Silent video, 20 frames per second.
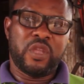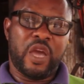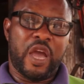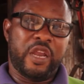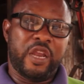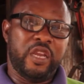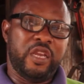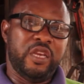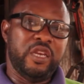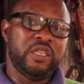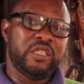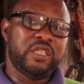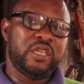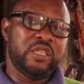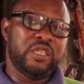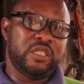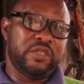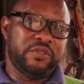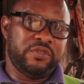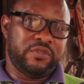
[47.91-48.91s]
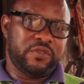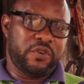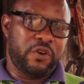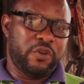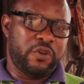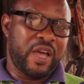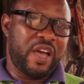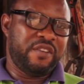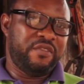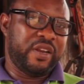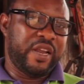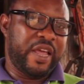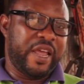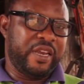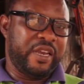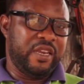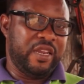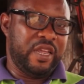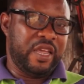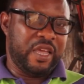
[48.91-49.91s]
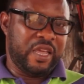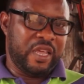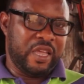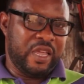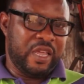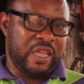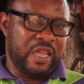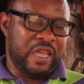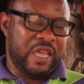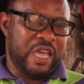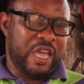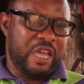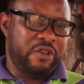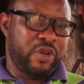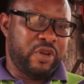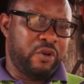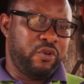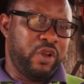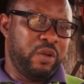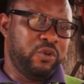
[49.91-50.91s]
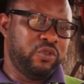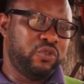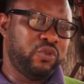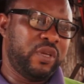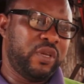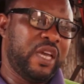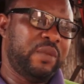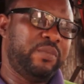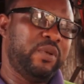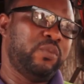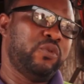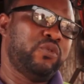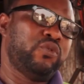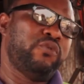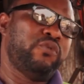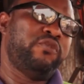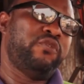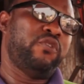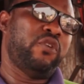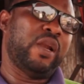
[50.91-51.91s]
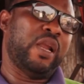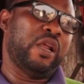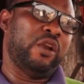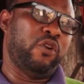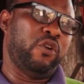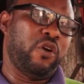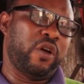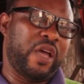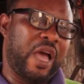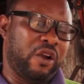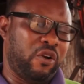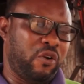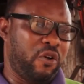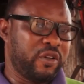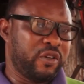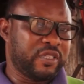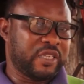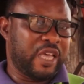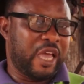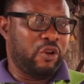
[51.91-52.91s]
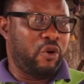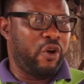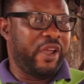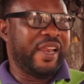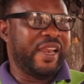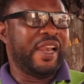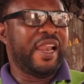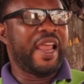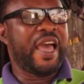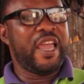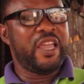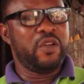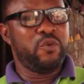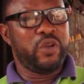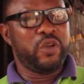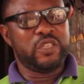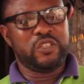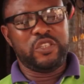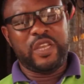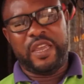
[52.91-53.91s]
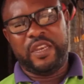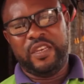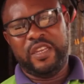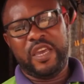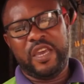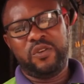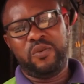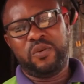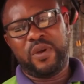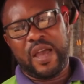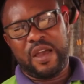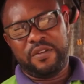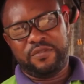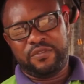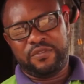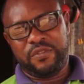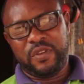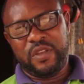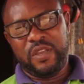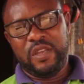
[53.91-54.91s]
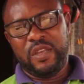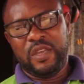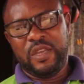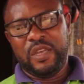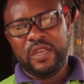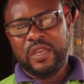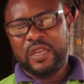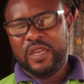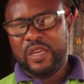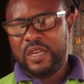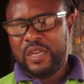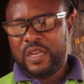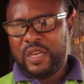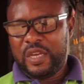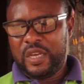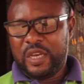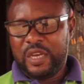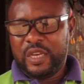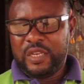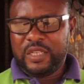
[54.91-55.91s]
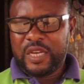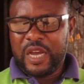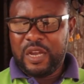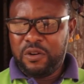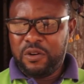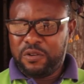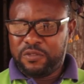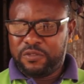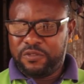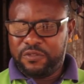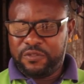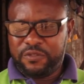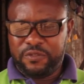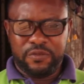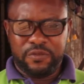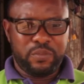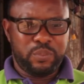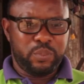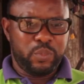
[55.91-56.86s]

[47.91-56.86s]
an initiative or you have an idea and you are unable to get people to fall alongside or in line with the idea you have, it kind of